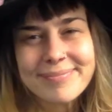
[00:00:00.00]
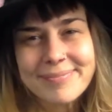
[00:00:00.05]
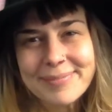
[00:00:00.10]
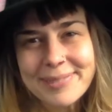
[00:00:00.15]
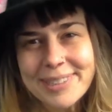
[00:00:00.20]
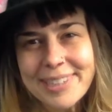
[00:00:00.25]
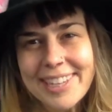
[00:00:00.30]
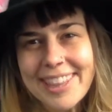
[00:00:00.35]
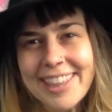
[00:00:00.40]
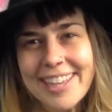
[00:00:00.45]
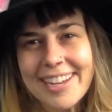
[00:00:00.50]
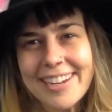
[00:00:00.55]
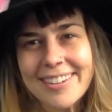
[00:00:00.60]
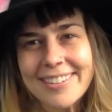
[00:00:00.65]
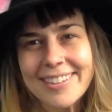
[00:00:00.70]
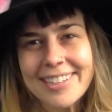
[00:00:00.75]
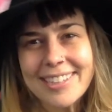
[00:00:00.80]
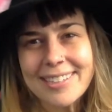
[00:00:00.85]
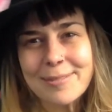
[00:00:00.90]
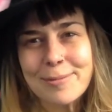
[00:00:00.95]
Breathe
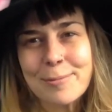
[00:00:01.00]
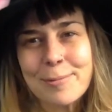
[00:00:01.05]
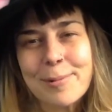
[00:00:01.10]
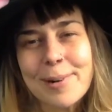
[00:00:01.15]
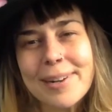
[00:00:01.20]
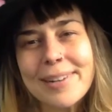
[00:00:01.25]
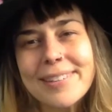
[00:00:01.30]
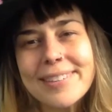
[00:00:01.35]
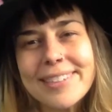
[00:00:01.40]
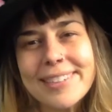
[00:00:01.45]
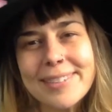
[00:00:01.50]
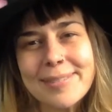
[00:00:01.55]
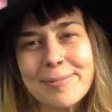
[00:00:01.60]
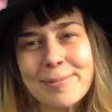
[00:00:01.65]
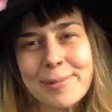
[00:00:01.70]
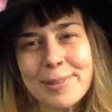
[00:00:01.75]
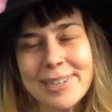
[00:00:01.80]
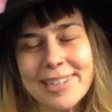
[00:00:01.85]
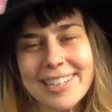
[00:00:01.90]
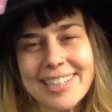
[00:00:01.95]
out and
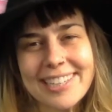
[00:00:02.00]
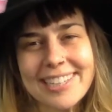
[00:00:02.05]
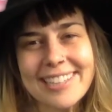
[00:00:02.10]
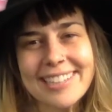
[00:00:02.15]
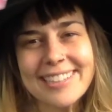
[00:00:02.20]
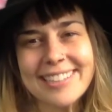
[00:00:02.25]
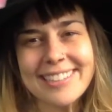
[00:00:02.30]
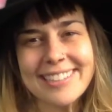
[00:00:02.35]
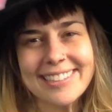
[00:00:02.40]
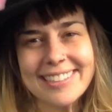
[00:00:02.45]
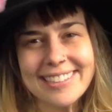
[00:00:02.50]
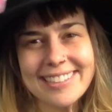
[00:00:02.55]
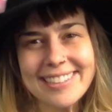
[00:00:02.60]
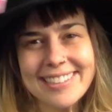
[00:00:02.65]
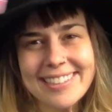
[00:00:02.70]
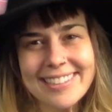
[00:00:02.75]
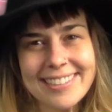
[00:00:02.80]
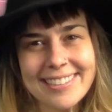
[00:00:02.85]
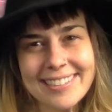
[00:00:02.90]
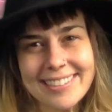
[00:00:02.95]
welcome what
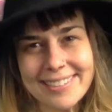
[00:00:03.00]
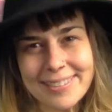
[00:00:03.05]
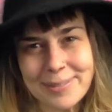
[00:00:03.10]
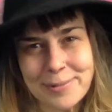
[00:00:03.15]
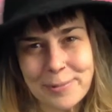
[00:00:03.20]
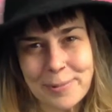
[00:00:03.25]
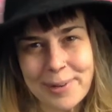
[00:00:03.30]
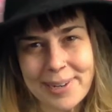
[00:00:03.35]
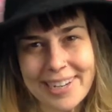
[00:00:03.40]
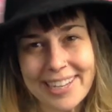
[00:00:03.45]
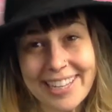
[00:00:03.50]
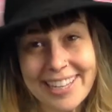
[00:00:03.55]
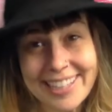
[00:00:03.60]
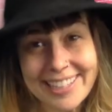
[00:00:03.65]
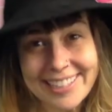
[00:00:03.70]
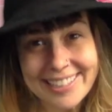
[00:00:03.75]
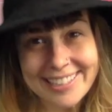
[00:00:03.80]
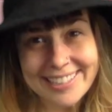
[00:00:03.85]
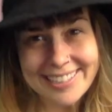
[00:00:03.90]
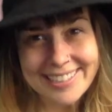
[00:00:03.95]
is. What
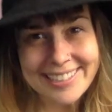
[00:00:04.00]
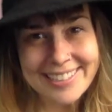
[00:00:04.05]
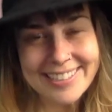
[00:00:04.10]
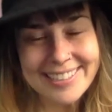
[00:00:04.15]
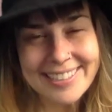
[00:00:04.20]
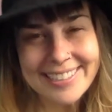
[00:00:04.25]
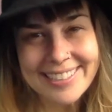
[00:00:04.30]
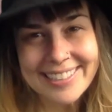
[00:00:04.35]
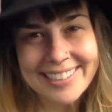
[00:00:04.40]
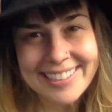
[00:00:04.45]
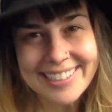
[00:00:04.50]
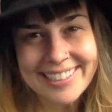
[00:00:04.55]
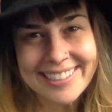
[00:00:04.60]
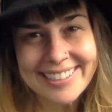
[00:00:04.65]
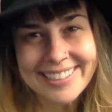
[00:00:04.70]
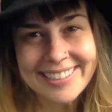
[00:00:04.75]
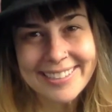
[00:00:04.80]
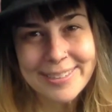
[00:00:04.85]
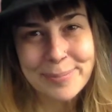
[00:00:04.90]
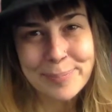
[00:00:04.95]
is,
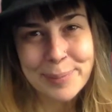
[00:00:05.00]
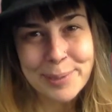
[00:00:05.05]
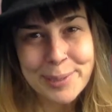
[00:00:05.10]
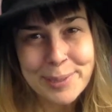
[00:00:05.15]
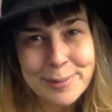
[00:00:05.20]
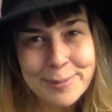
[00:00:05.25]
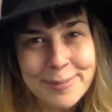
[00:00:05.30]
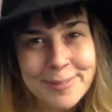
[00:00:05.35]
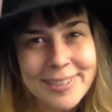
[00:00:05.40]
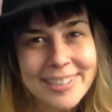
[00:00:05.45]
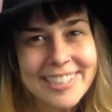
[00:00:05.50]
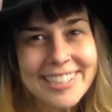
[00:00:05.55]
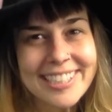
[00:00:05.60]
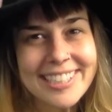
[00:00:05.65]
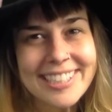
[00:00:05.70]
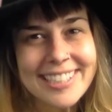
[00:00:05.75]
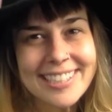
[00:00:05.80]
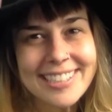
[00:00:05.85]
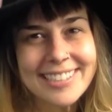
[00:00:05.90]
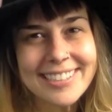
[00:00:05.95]
is
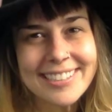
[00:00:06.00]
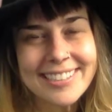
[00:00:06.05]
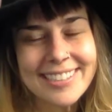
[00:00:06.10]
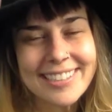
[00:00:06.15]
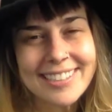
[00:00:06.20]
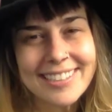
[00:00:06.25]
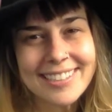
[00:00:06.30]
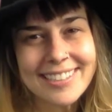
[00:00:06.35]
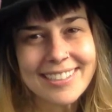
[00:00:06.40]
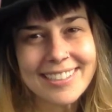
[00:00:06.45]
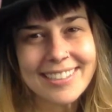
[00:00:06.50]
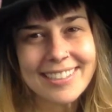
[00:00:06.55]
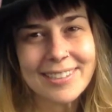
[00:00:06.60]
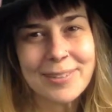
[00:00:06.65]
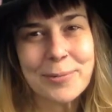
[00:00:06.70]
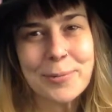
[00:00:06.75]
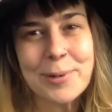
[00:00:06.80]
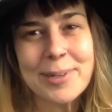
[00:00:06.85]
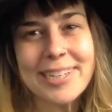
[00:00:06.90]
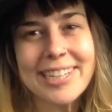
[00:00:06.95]
perfect.
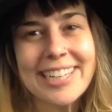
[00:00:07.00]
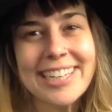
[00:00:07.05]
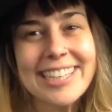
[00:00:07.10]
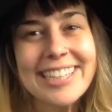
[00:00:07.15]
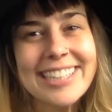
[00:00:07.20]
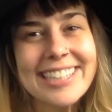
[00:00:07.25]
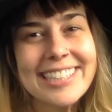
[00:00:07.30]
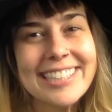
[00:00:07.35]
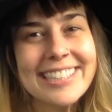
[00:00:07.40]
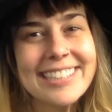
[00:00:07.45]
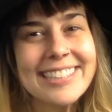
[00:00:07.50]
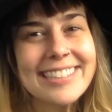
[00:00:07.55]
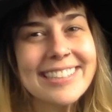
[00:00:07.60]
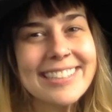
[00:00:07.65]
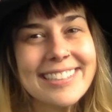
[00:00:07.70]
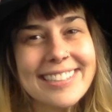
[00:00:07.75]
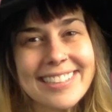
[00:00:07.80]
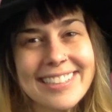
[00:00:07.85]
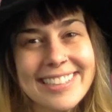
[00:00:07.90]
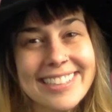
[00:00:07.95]
What
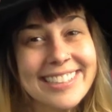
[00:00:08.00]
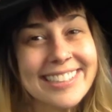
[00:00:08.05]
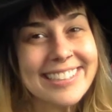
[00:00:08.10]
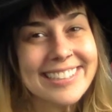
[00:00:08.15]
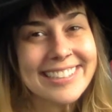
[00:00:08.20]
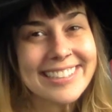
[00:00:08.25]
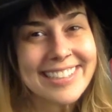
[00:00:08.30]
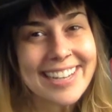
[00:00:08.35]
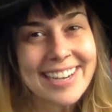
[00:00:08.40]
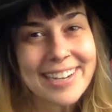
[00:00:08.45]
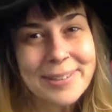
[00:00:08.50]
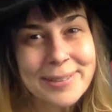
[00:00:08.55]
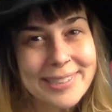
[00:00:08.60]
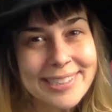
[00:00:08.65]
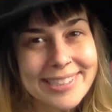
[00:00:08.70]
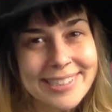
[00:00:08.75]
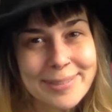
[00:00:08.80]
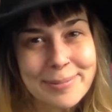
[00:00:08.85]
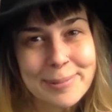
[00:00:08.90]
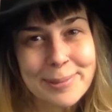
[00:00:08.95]
is, is how
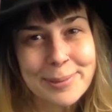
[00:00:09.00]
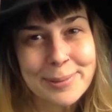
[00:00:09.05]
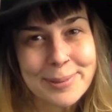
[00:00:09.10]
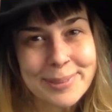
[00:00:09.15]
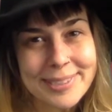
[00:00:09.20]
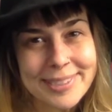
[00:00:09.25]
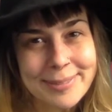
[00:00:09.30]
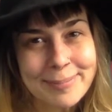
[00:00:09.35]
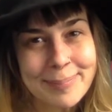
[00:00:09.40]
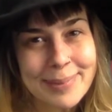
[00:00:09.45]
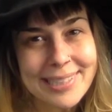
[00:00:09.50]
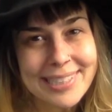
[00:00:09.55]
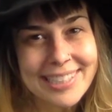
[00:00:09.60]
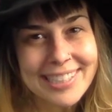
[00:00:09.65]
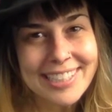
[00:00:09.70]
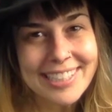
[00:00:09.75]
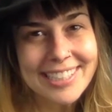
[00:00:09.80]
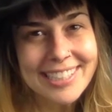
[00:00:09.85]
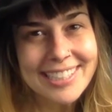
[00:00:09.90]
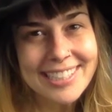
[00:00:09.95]
it's supposed to
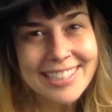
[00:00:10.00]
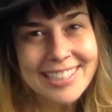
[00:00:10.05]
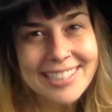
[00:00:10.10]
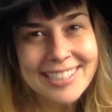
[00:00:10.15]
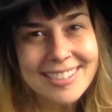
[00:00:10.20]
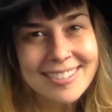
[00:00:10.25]
be.